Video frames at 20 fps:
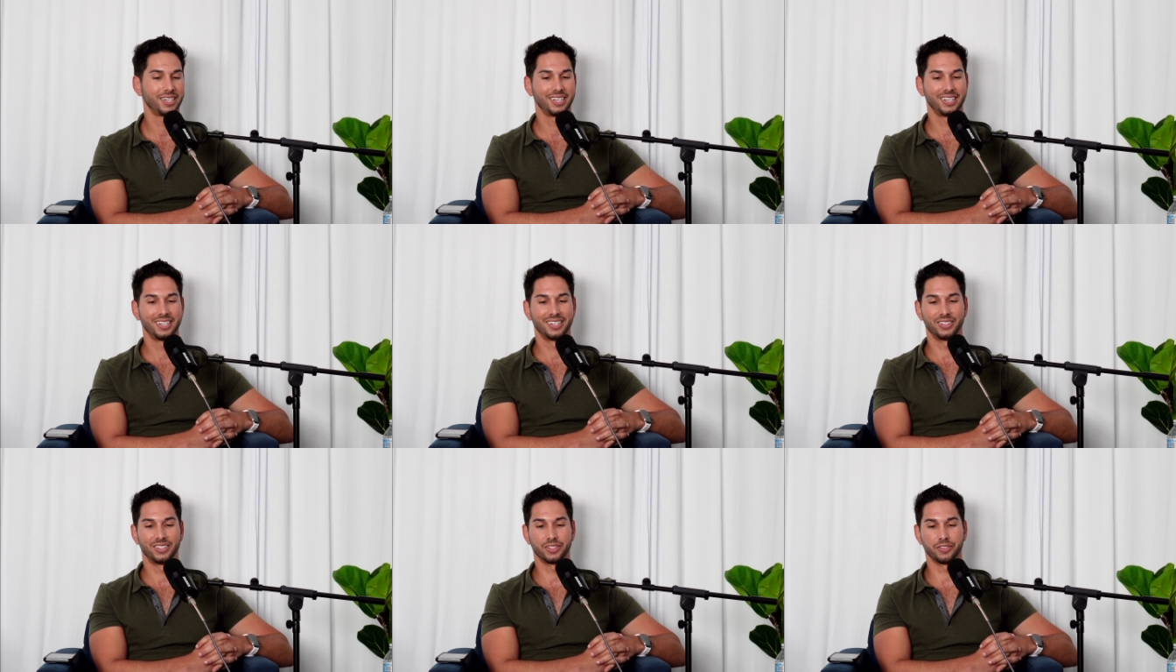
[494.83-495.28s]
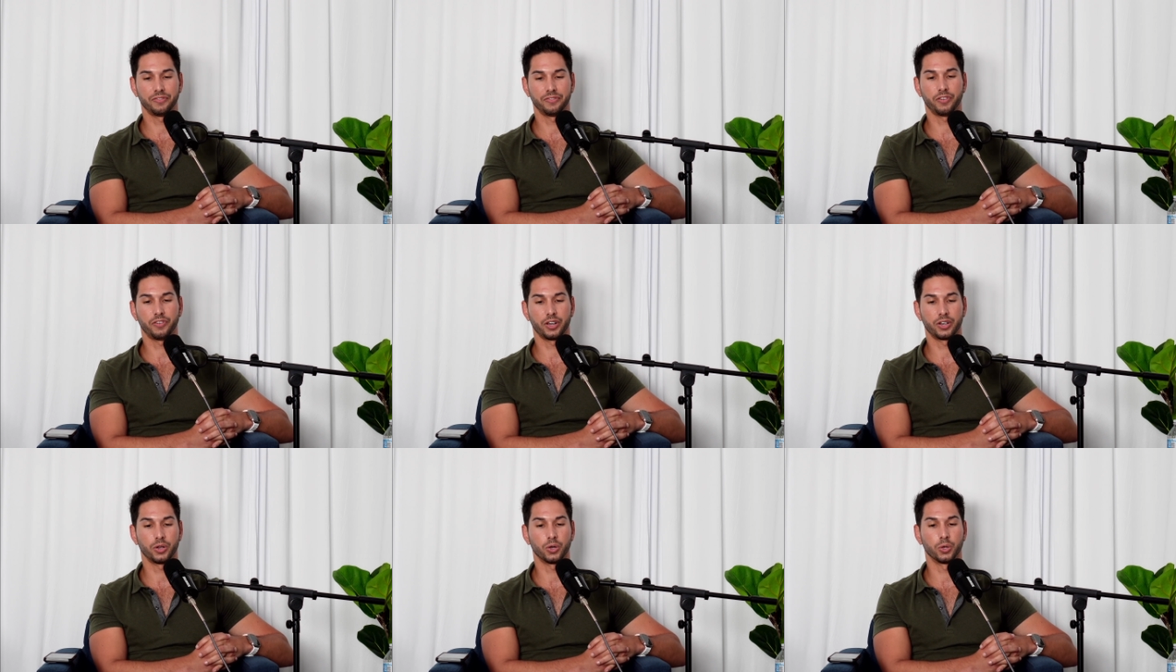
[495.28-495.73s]
It's a
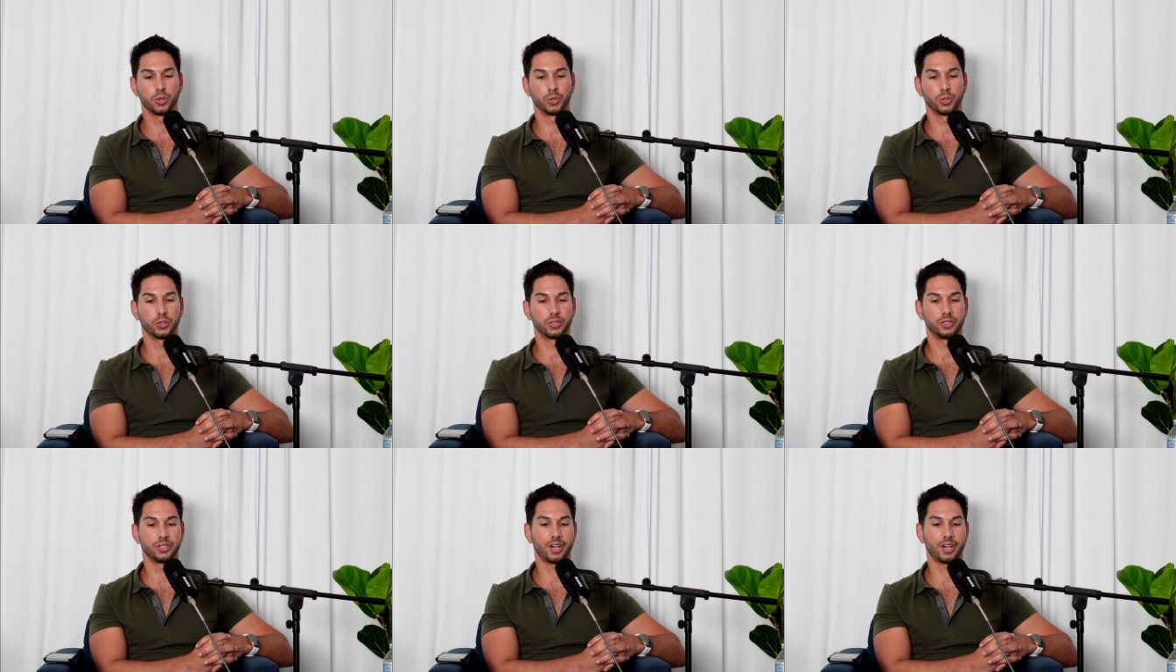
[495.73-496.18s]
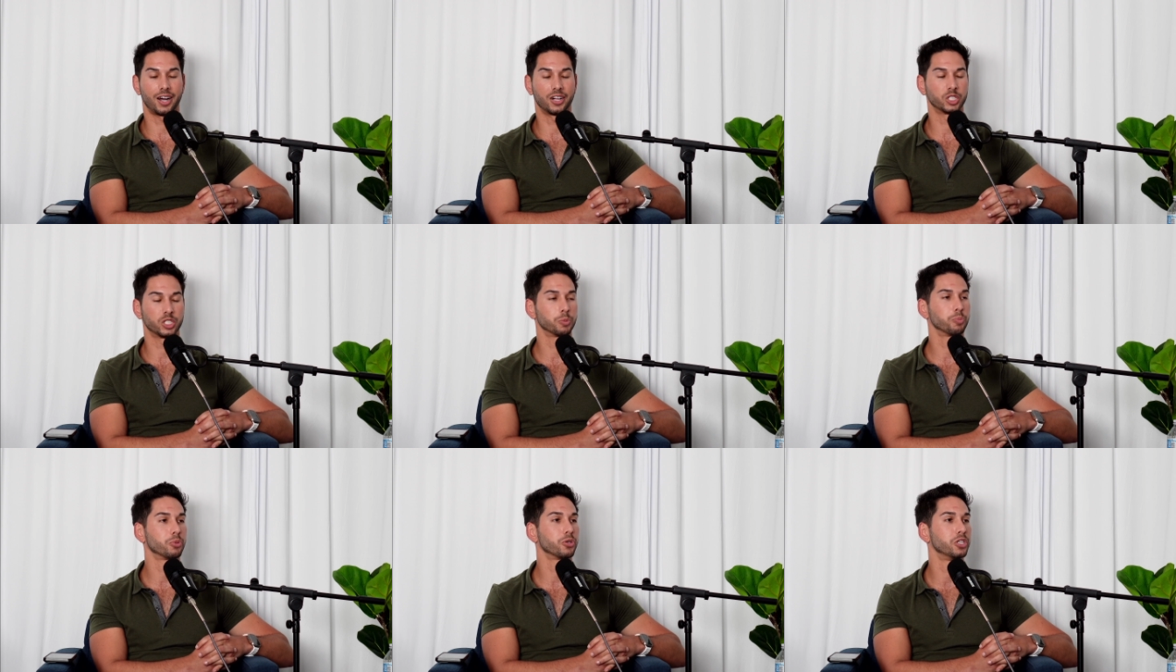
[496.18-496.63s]
fun old
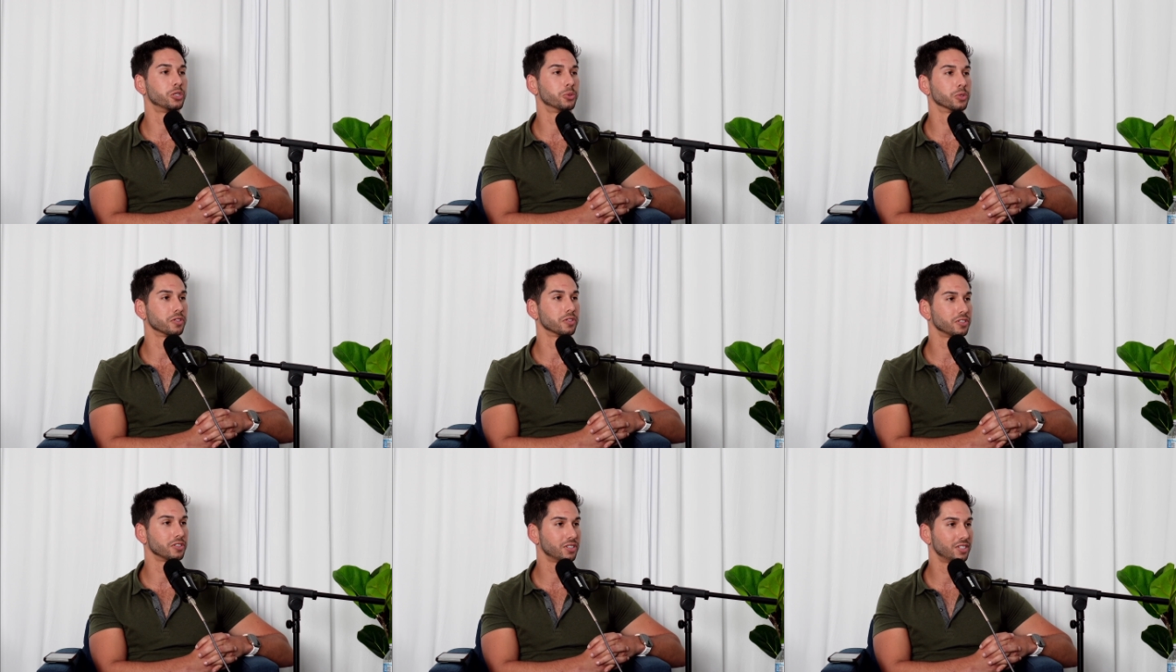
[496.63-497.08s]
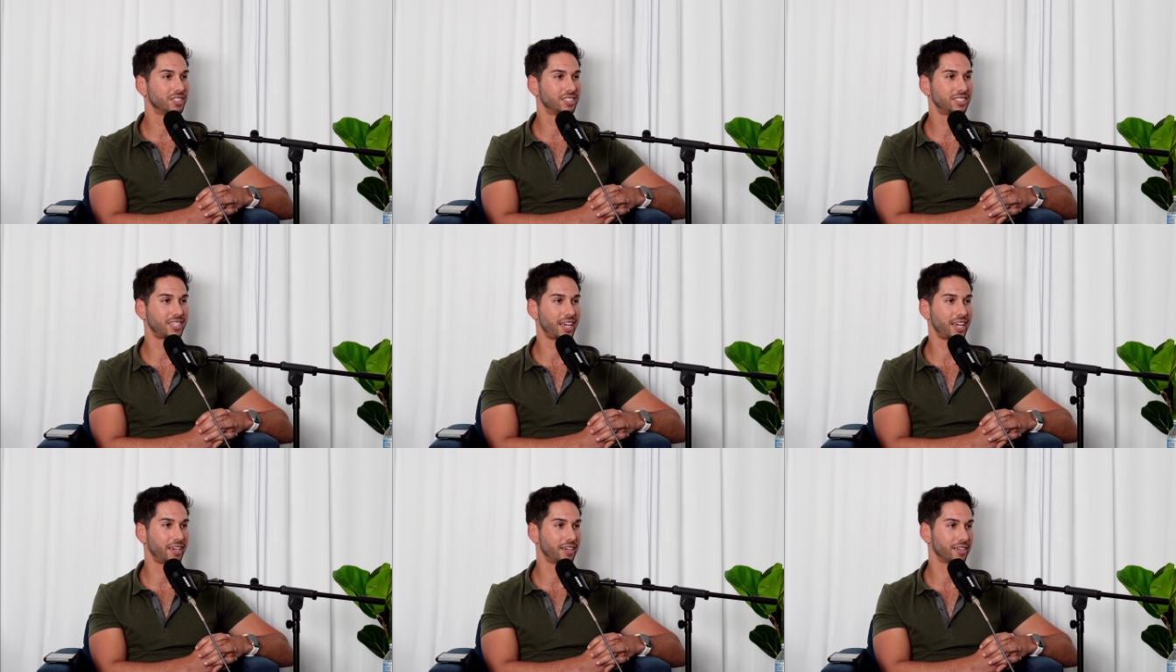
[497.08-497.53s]
entrepreneur
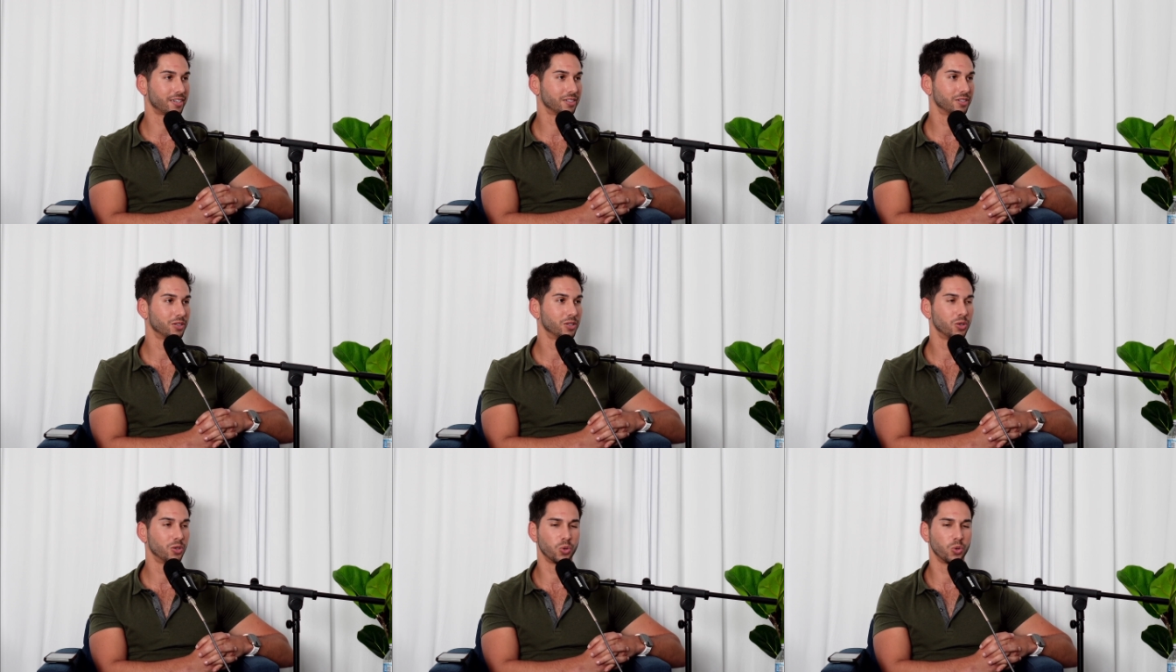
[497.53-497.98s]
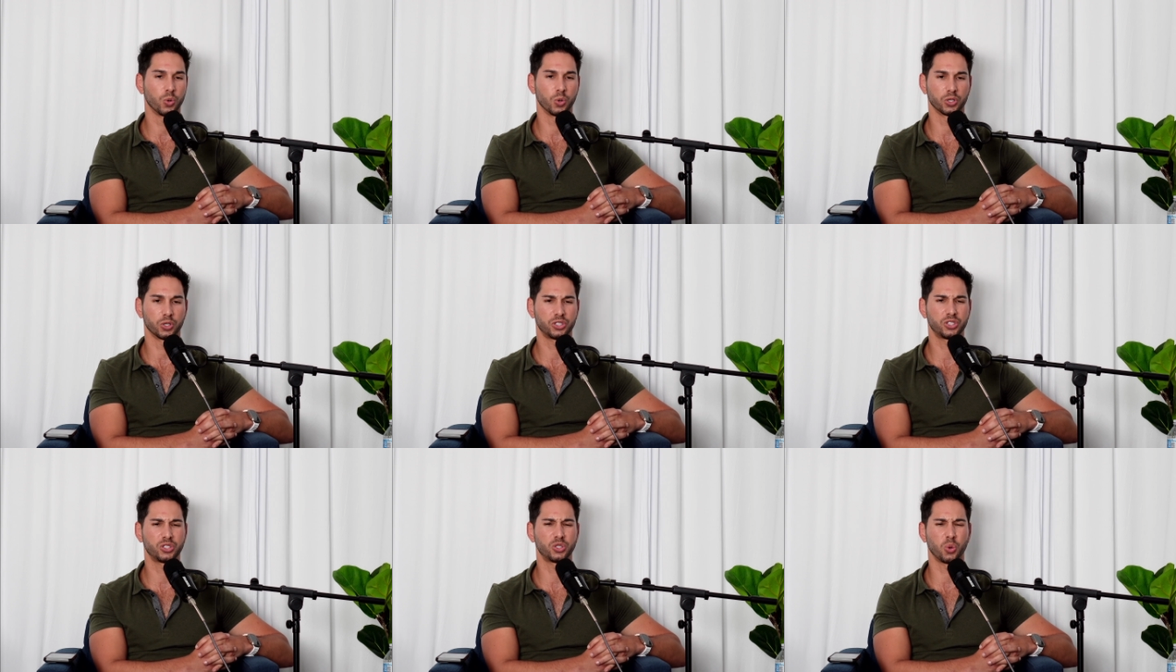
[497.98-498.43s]
saying, or
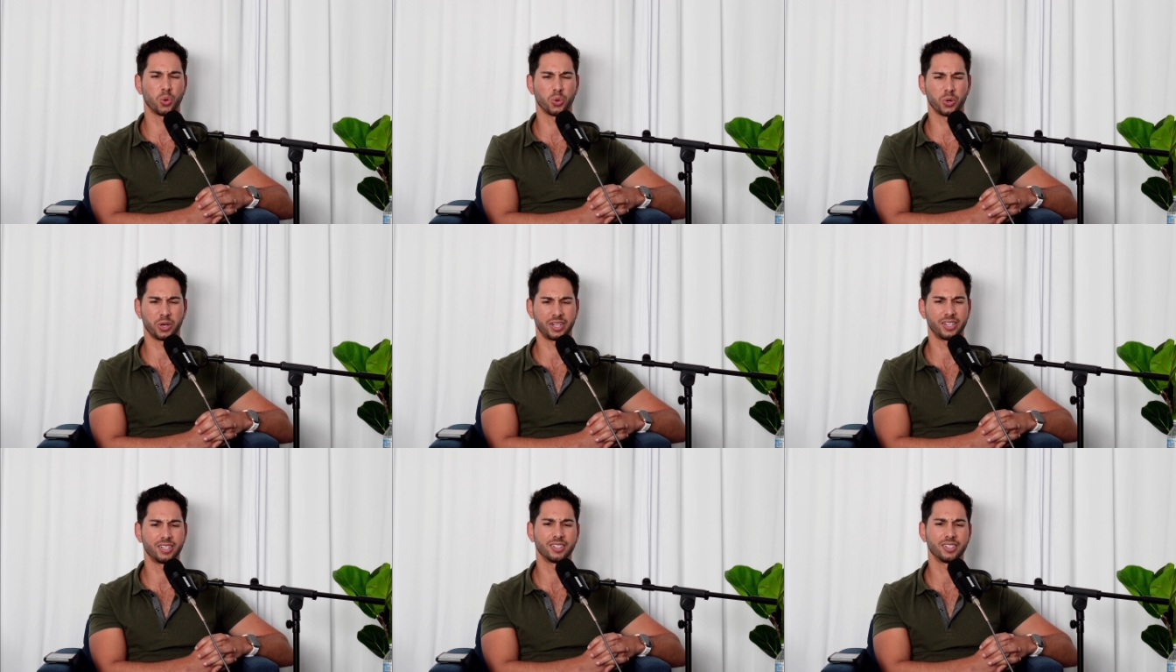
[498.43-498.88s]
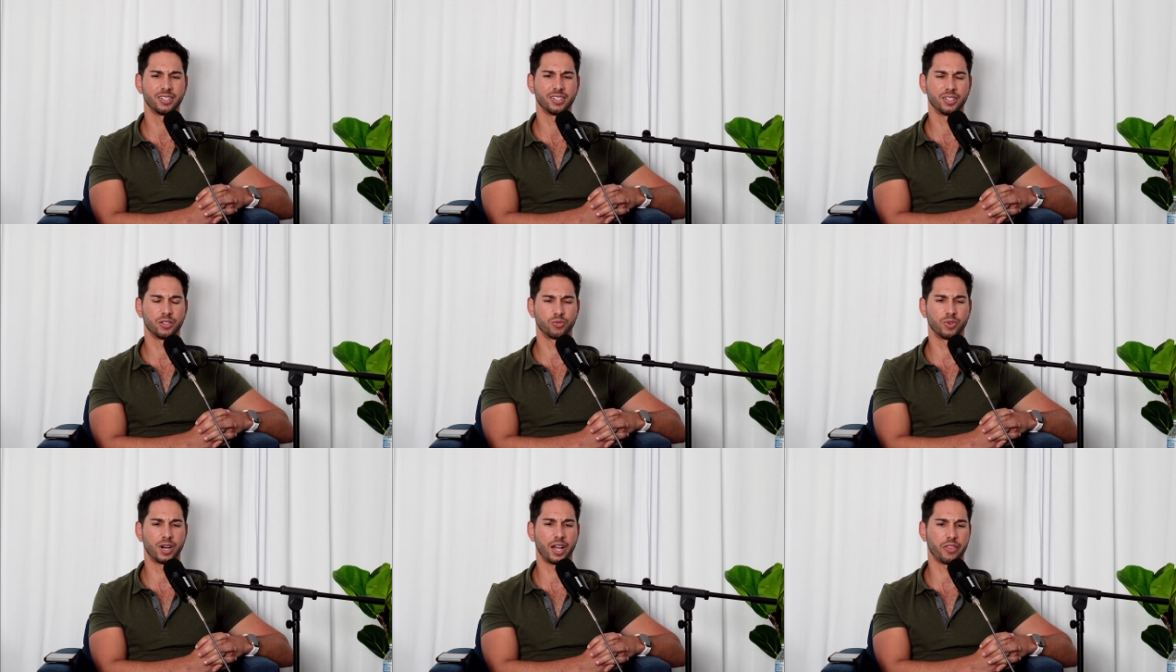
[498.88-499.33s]
story
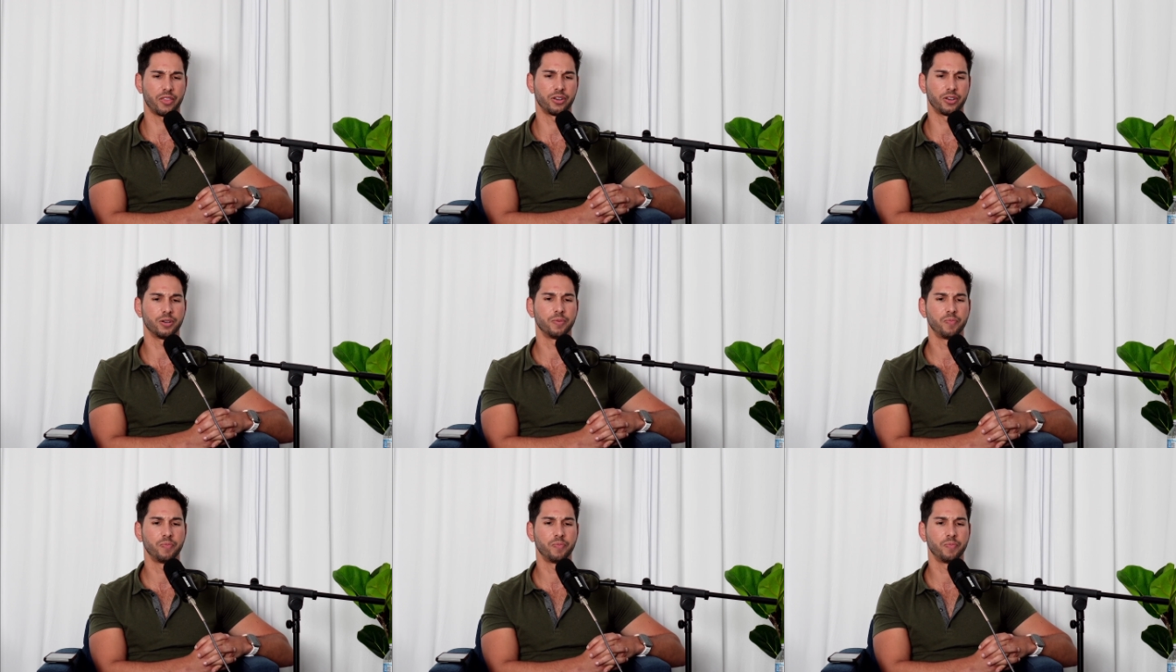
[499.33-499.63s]
rather,